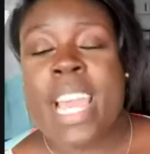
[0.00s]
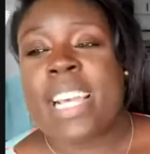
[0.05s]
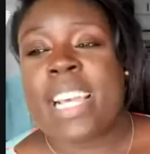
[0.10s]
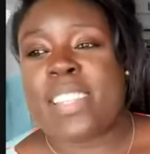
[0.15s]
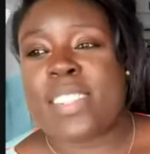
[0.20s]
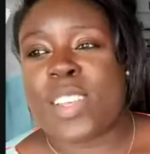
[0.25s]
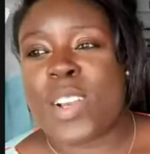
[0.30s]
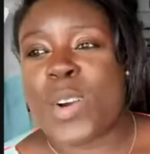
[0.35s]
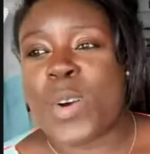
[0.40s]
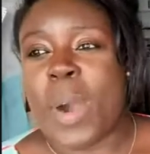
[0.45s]

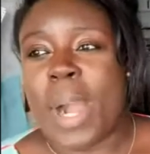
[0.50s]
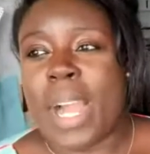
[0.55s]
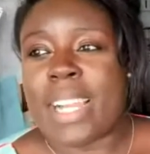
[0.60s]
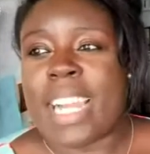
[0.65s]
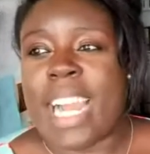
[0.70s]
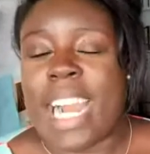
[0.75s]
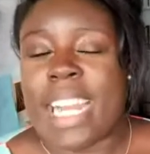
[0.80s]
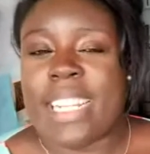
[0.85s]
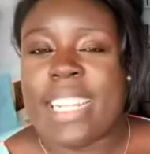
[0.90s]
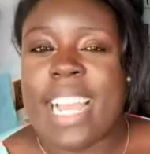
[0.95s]
So I
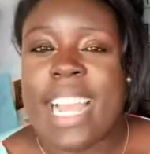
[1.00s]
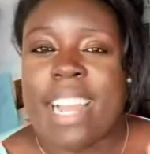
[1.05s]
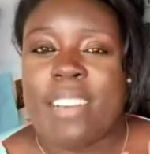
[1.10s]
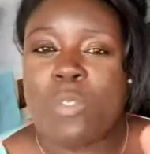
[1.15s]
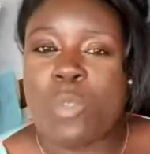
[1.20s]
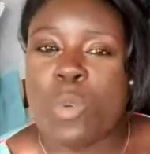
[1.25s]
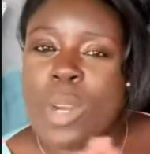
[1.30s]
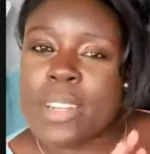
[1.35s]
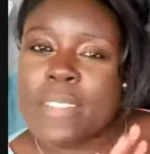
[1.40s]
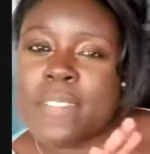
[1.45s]
kind of have
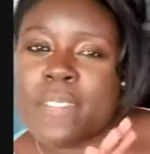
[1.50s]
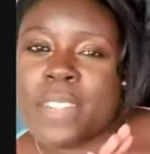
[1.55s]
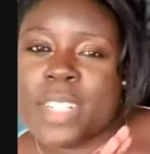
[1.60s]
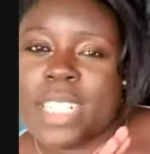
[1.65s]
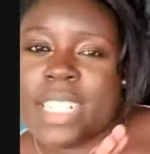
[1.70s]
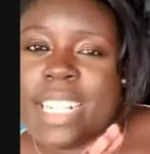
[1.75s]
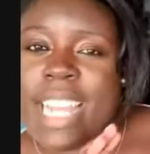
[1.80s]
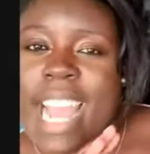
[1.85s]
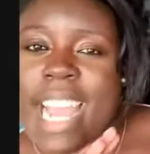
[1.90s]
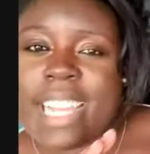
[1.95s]
one foot
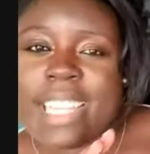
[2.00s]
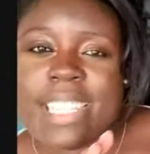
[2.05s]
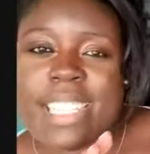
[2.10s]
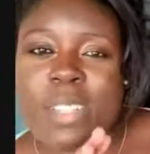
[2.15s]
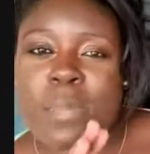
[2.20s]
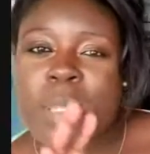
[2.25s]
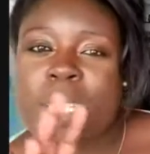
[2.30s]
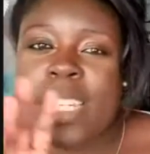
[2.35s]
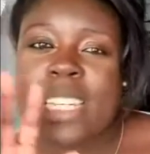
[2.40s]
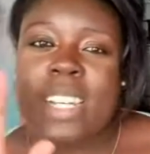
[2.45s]
in
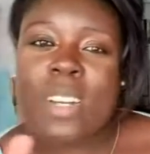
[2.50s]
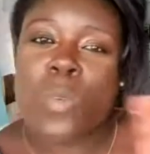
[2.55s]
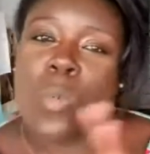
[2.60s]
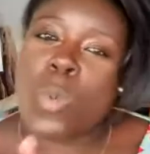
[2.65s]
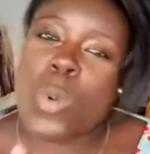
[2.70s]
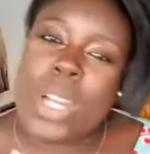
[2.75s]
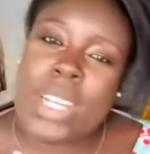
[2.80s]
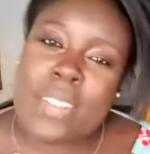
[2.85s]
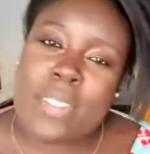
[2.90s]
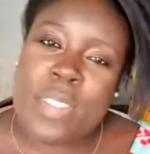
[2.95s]
academia,
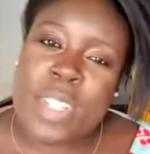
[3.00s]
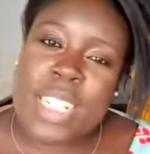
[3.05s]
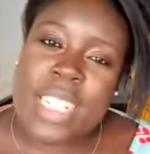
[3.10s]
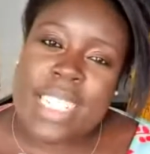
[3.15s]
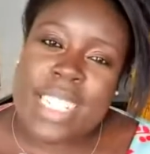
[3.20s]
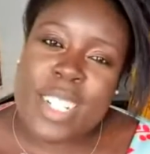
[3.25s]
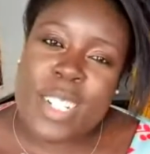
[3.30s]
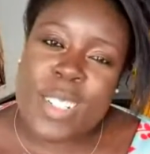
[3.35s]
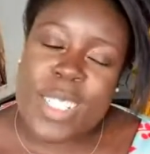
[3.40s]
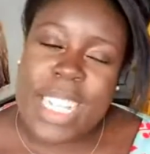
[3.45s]
one foot in
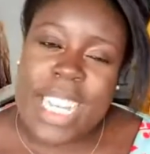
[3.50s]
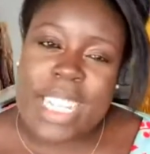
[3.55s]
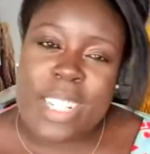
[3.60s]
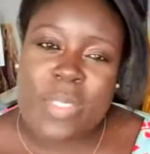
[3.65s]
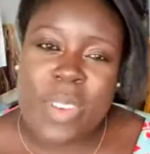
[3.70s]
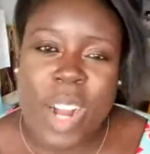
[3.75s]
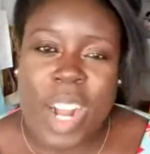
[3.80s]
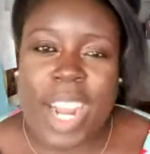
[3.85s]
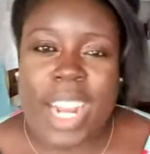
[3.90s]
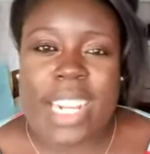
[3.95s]
the
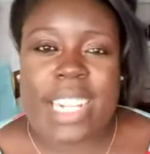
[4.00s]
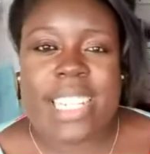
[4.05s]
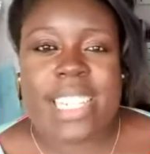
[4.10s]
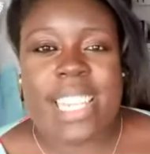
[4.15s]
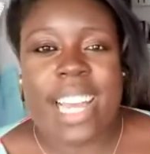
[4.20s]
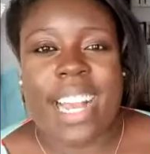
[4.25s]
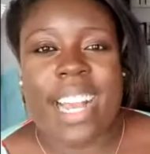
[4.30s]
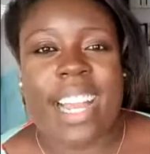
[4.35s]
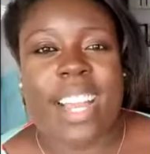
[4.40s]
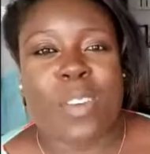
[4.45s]
creative arts,
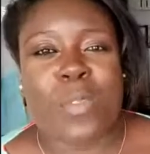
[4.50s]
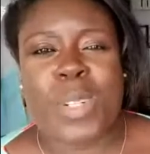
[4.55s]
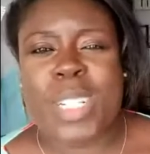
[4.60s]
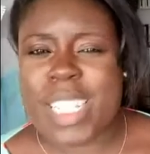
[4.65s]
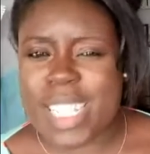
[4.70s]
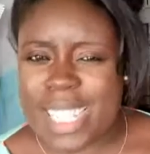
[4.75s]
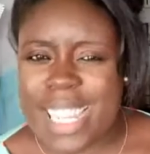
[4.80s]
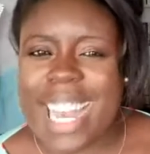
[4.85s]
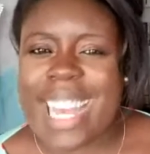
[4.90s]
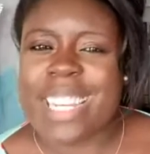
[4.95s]
which
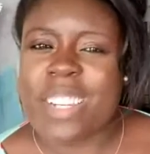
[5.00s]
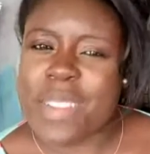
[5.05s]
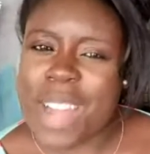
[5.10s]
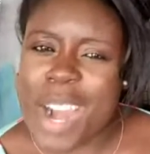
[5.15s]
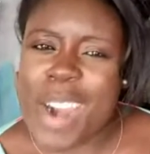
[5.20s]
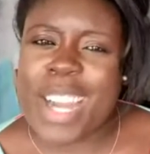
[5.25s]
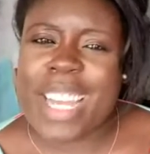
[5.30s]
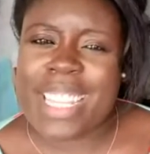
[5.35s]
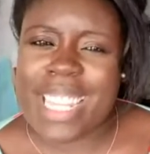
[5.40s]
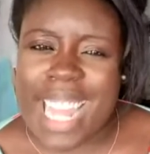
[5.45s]
is kind of
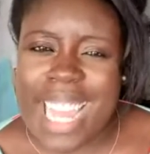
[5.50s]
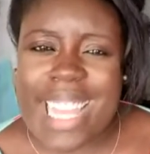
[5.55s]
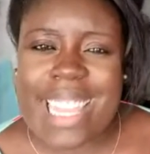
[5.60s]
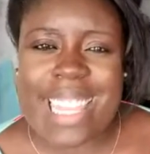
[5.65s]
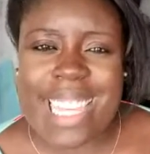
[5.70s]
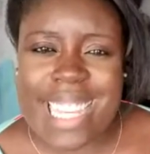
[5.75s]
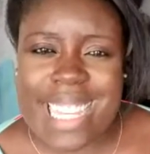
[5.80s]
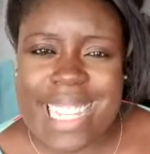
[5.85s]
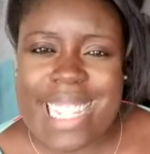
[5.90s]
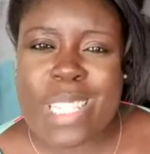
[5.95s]
how I like
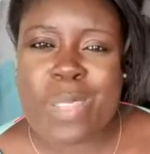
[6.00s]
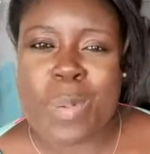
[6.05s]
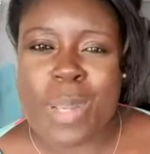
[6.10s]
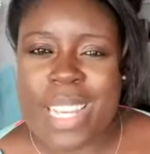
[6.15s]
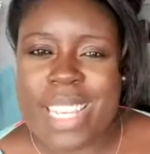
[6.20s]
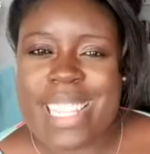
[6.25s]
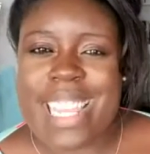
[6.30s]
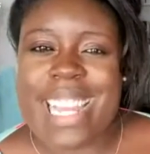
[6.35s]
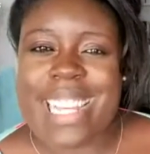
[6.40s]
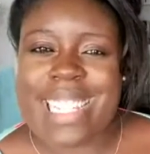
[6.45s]
things
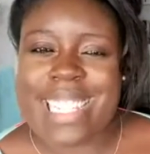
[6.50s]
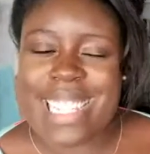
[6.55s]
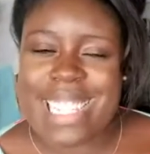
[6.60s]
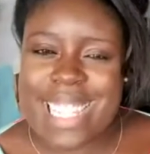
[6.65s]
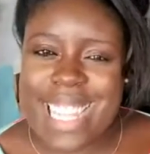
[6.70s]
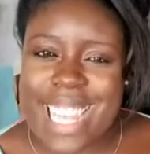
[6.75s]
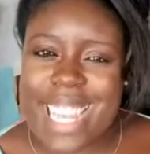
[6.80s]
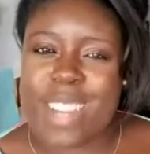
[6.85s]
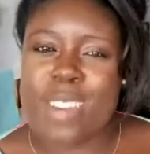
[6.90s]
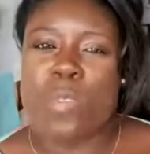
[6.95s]
because I can
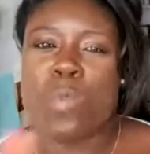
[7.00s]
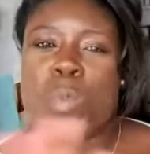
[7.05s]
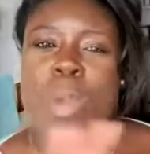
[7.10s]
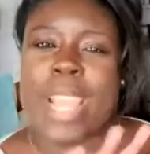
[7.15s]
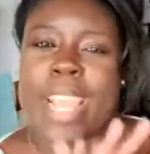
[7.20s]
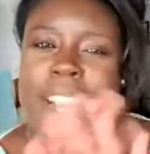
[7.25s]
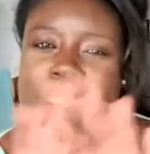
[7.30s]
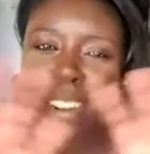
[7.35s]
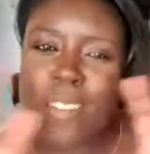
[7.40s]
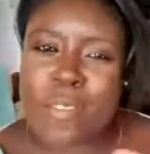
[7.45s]
stay
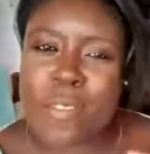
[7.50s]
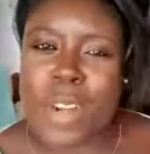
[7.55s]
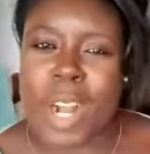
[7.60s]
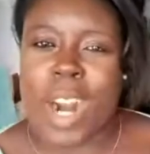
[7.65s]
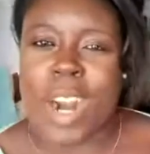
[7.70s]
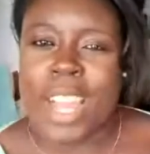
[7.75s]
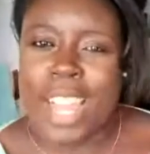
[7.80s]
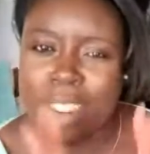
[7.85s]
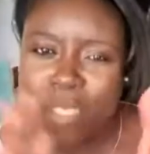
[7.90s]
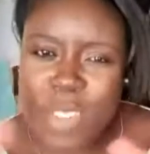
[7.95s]
aware of
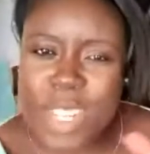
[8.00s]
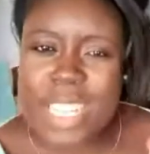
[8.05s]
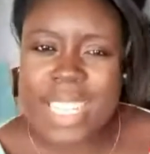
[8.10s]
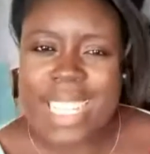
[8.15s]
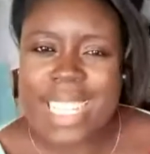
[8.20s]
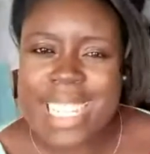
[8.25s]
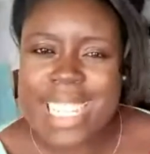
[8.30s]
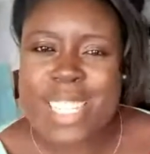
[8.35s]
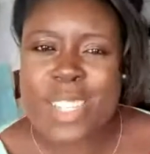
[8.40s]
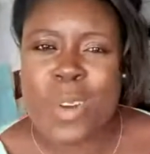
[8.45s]

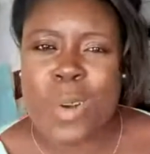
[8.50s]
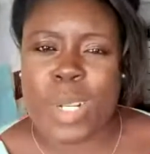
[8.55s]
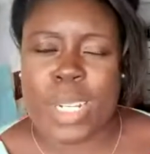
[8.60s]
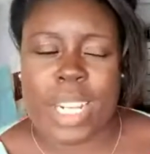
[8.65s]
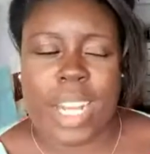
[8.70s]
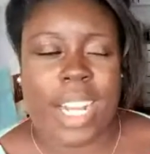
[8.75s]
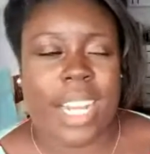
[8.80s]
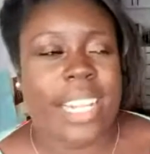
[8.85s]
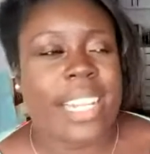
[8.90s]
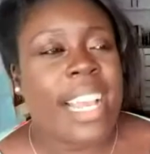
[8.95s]
everything that's going
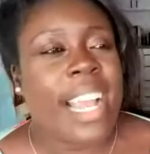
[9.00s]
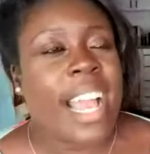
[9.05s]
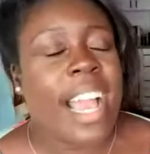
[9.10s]
on.